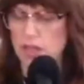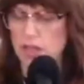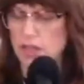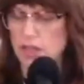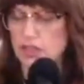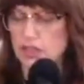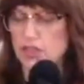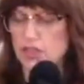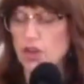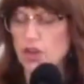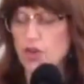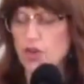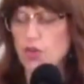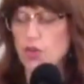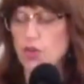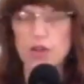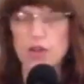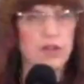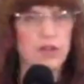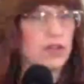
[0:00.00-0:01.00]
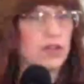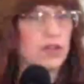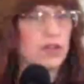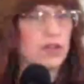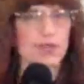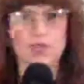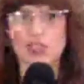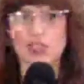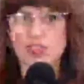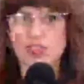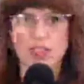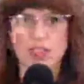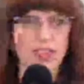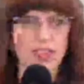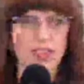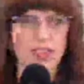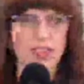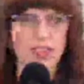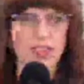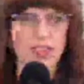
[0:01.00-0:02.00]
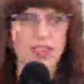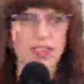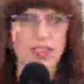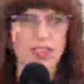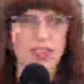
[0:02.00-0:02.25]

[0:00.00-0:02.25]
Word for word: So as we said,